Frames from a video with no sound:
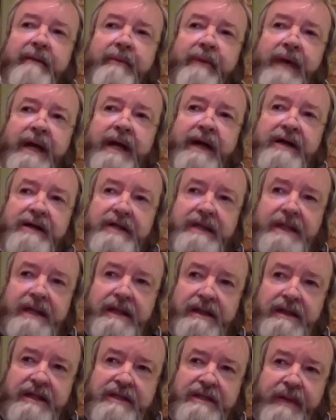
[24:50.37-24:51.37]
but
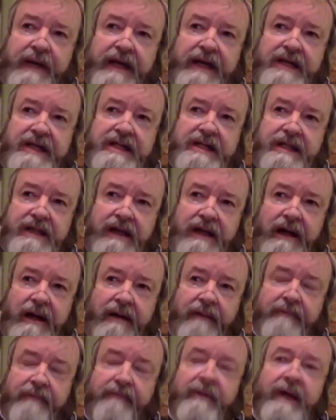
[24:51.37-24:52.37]
that the space
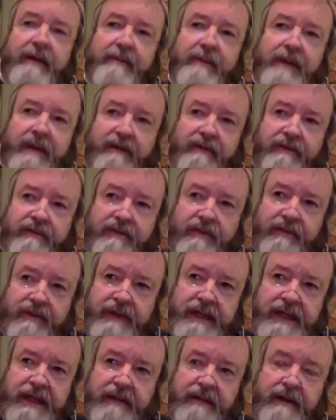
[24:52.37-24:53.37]
above
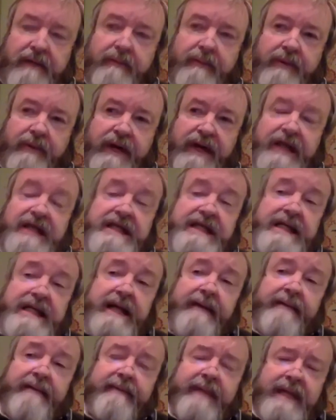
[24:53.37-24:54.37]
the brain
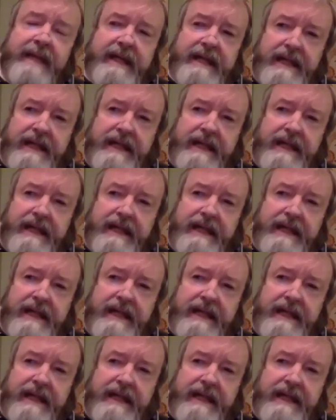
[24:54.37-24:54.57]
stem